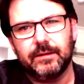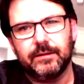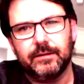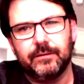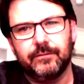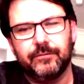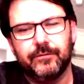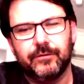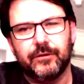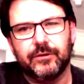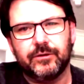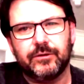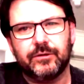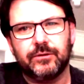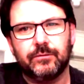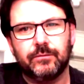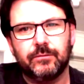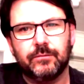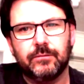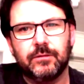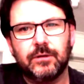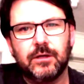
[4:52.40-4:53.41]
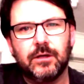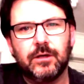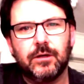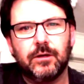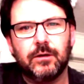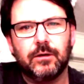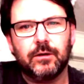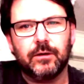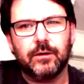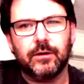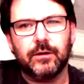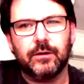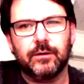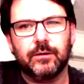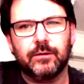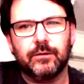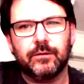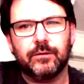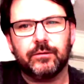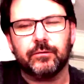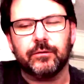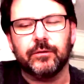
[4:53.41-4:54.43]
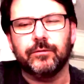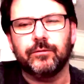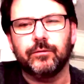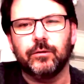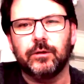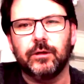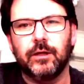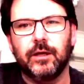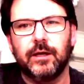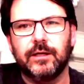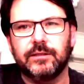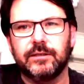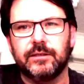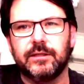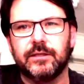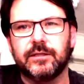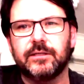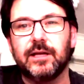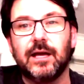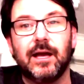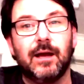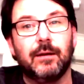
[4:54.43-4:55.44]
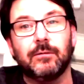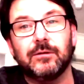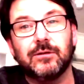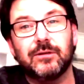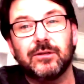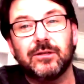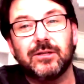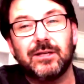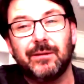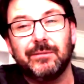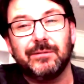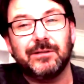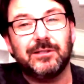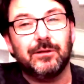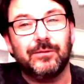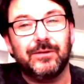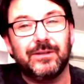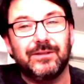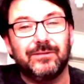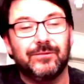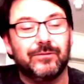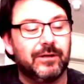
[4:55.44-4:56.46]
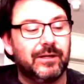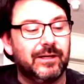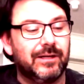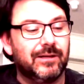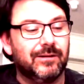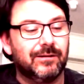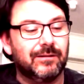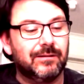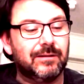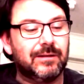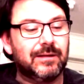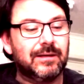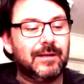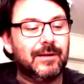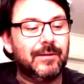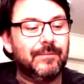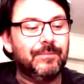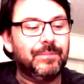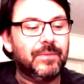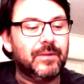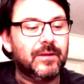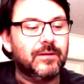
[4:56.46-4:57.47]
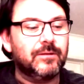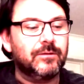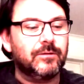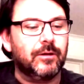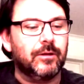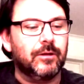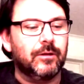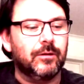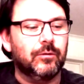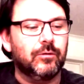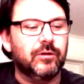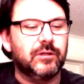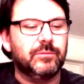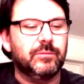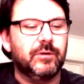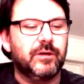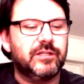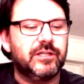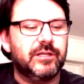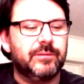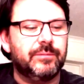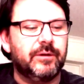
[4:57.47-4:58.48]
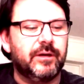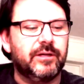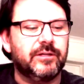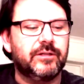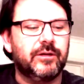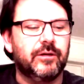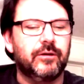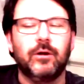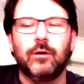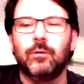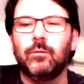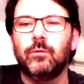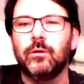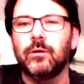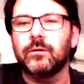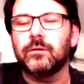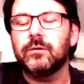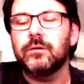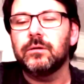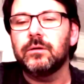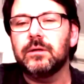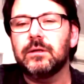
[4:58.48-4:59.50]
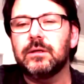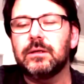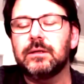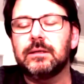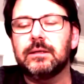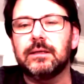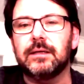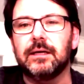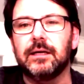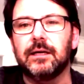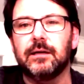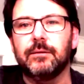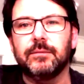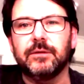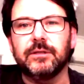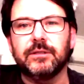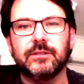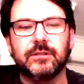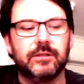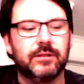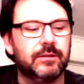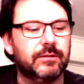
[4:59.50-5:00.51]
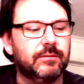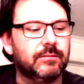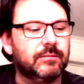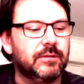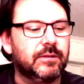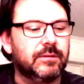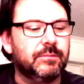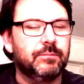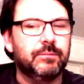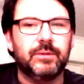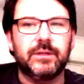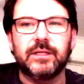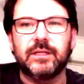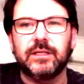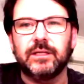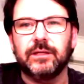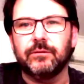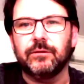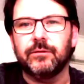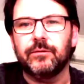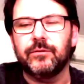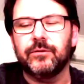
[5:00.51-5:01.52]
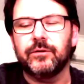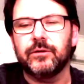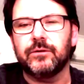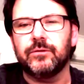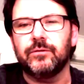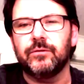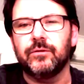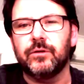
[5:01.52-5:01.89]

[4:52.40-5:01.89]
the first 3 or 4 lines of the psalm, because the psalm itself isn't very long. So the Lord is my shepherd, I shall not want. is the beginning of the first